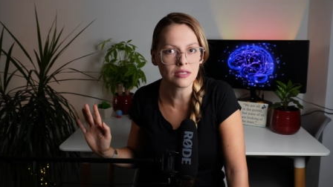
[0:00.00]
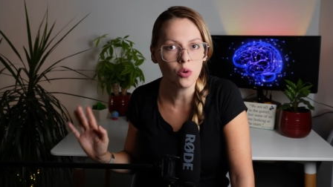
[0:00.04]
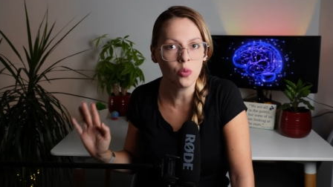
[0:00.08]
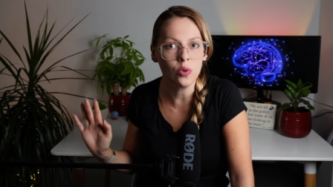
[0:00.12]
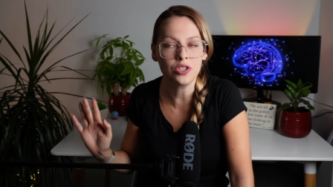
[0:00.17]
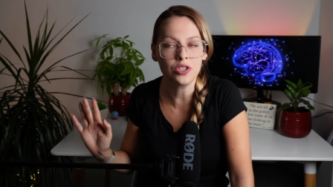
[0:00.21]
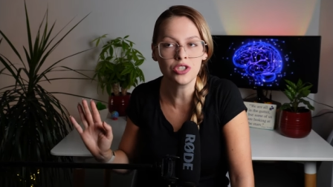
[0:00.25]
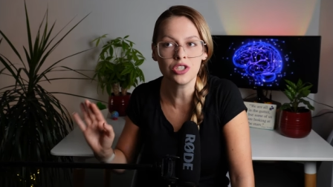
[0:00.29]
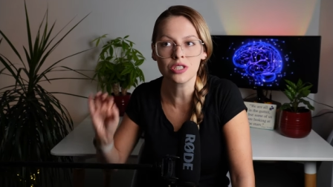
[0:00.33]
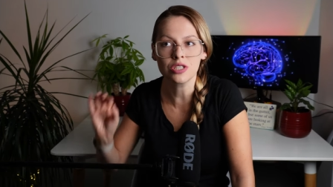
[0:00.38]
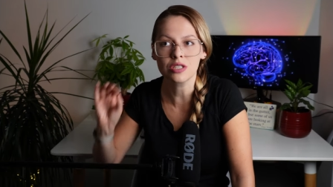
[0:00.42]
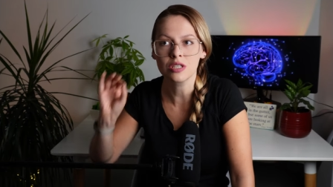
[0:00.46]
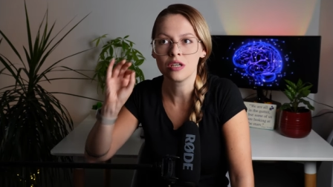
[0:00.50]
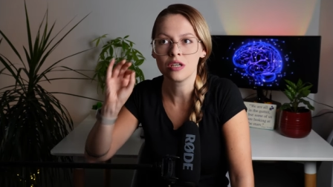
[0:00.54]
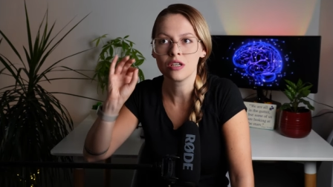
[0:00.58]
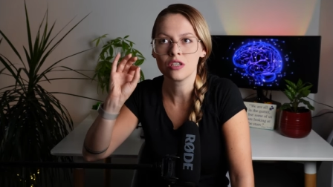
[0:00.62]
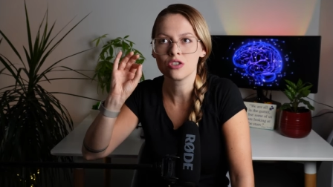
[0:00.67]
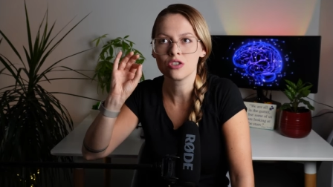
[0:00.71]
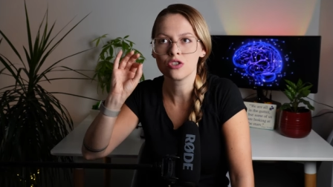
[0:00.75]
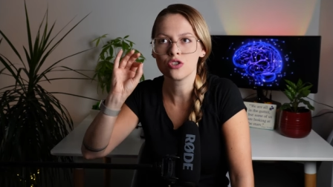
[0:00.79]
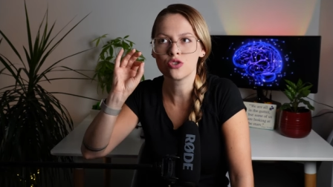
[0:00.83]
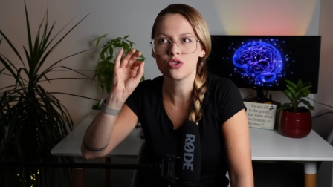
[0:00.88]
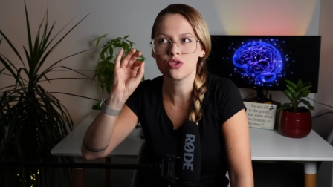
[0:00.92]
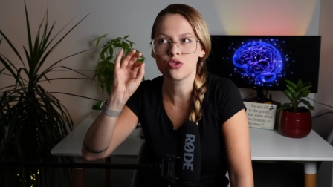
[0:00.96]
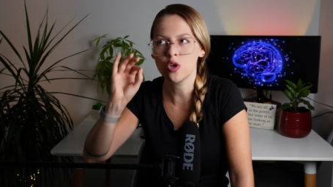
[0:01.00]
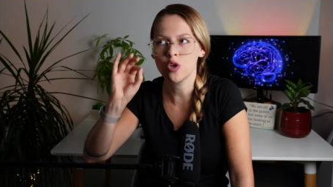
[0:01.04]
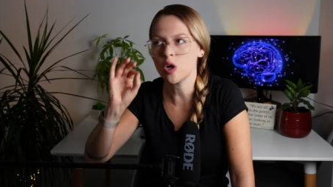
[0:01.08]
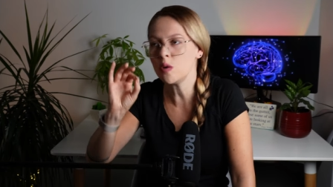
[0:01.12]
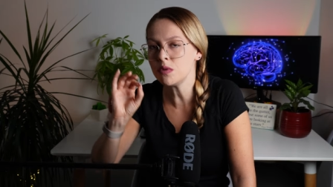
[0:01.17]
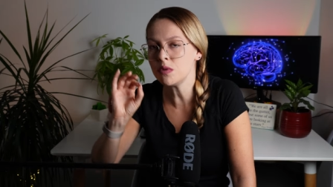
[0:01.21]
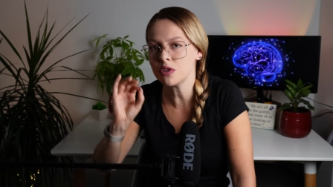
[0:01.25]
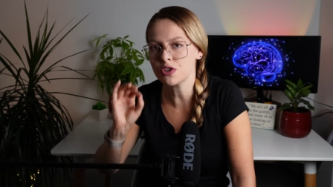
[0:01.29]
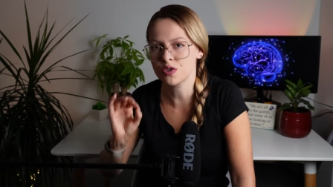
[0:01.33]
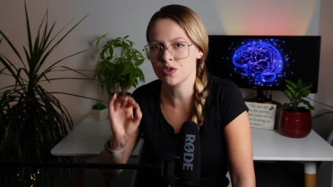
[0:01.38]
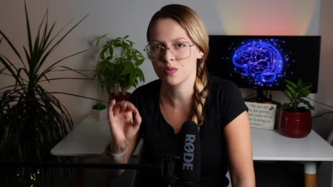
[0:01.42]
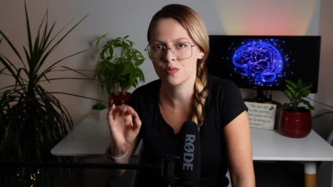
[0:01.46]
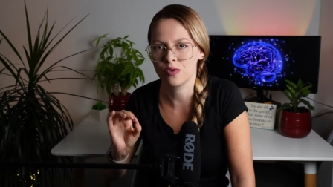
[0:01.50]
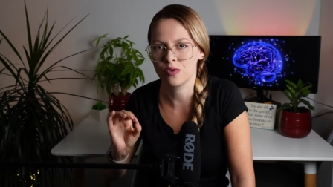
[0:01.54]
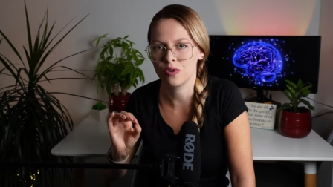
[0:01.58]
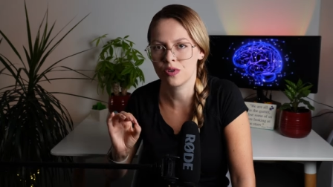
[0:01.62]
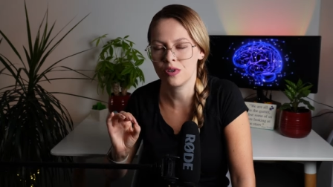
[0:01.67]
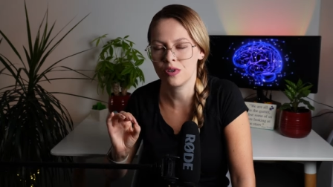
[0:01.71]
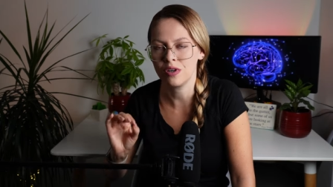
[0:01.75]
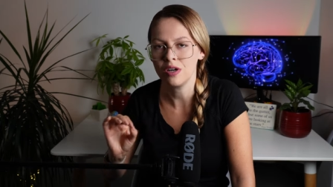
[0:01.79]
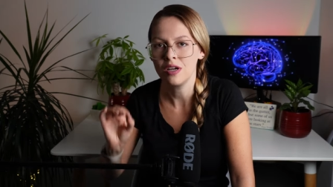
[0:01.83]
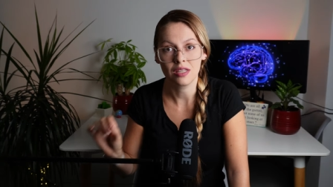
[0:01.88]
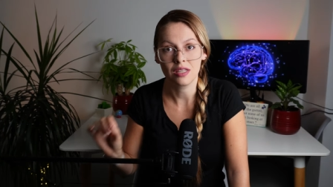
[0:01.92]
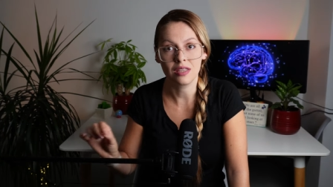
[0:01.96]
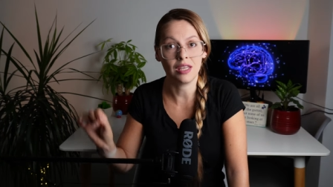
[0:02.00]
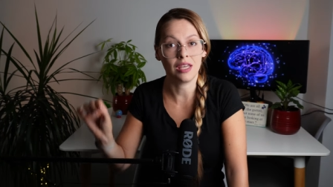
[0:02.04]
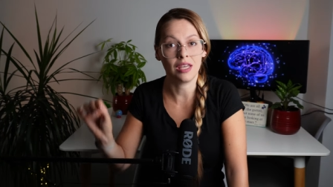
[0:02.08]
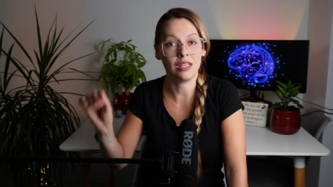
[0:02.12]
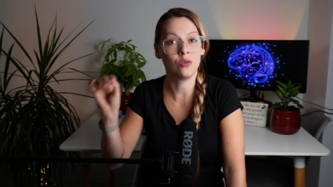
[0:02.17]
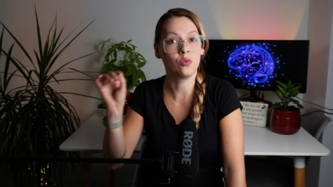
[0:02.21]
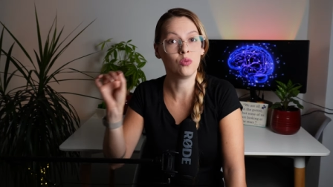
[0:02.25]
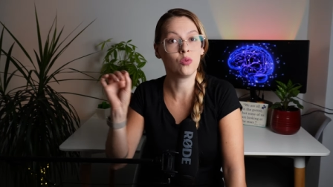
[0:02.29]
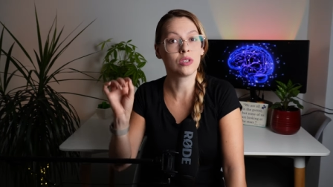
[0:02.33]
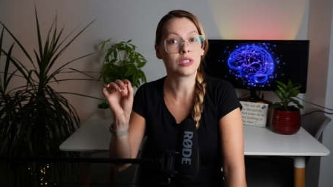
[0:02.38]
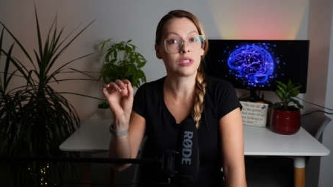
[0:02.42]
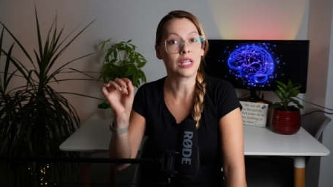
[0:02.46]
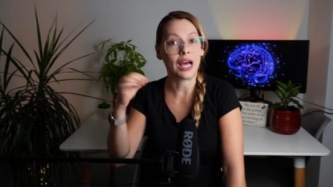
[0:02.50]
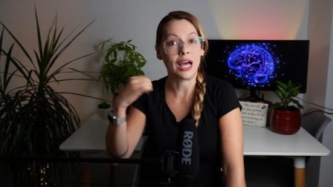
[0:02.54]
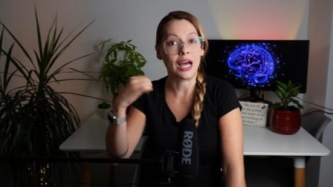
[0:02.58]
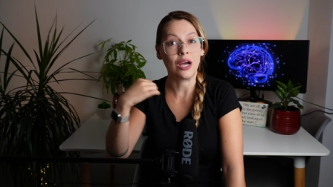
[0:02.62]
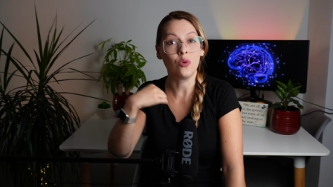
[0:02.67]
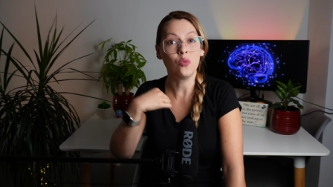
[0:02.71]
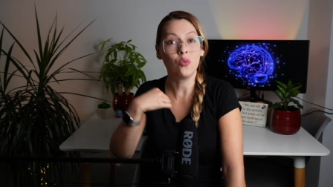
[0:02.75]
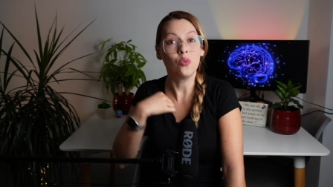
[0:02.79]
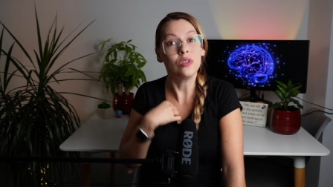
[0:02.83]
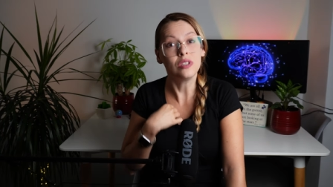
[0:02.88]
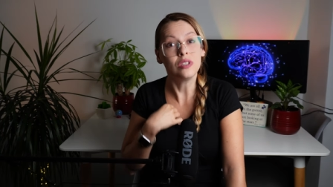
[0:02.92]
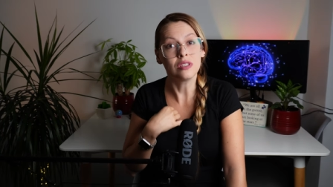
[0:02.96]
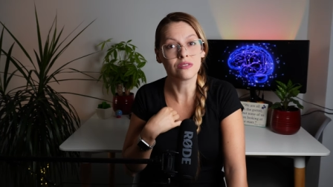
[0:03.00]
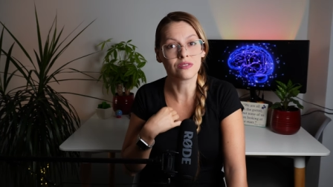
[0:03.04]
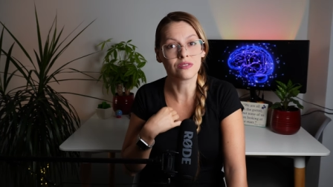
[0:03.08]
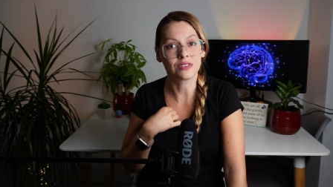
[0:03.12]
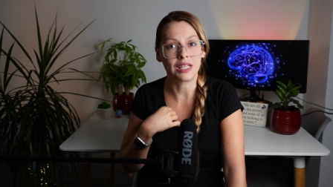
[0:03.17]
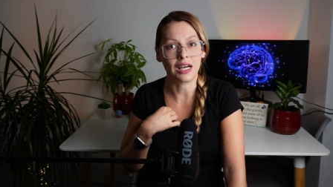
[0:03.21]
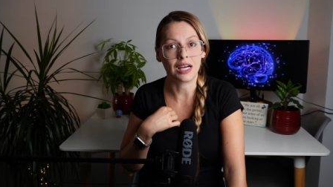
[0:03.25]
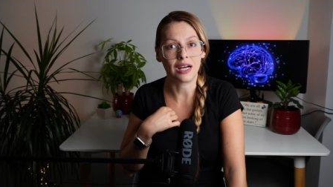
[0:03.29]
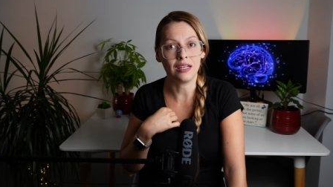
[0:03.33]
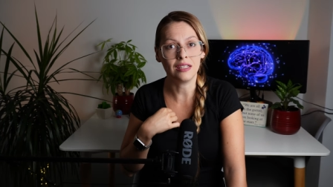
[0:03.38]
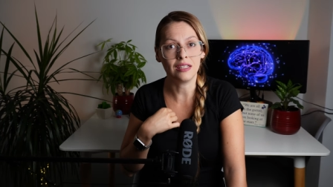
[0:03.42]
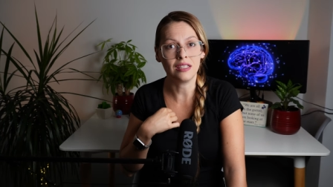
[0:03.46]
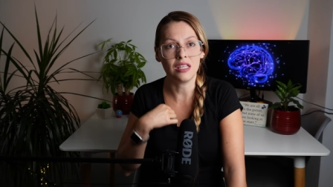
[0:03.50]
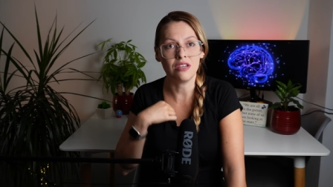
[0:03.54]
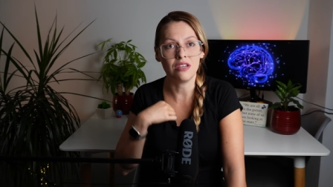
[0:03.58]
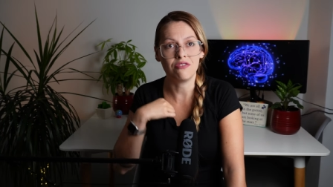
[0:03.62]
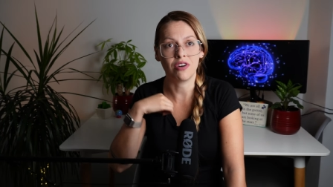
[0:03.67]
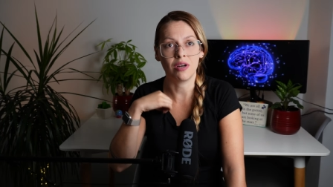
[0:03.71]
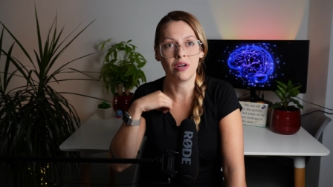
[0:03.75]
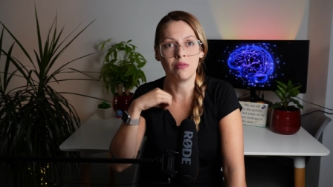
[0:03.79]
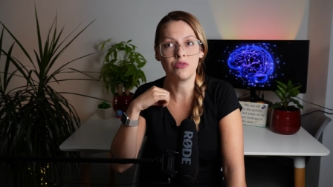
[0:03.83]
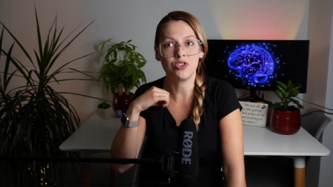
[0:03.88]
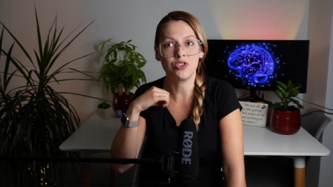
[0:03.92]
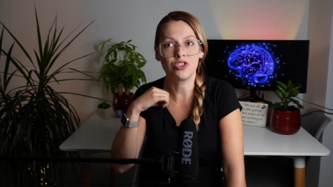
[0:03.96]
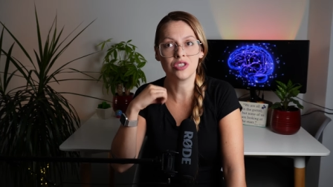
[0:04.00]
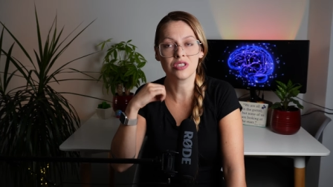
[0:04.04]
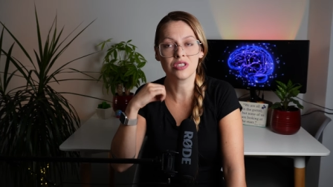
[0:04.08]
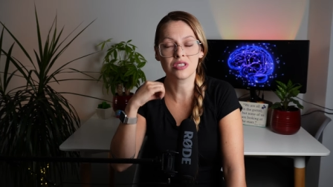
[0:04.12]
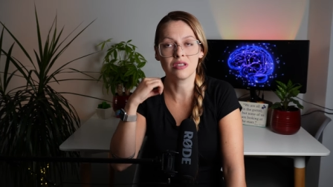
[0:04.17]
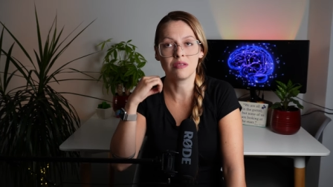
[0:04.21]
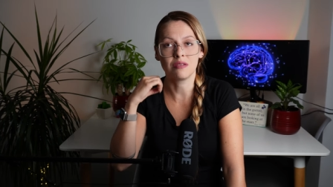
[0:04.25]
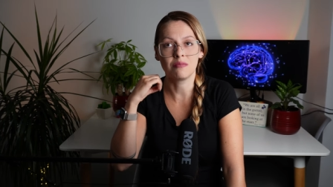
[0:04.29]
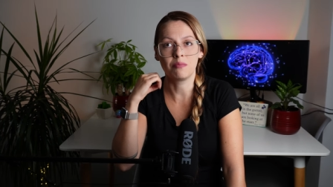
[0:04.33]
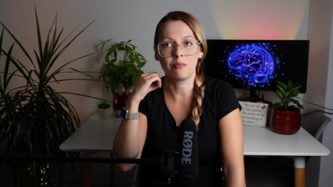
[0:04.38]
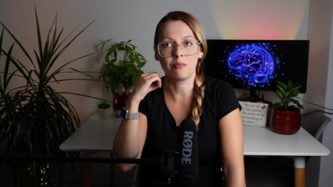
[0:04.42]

which is so much more than what I would have done if I'm just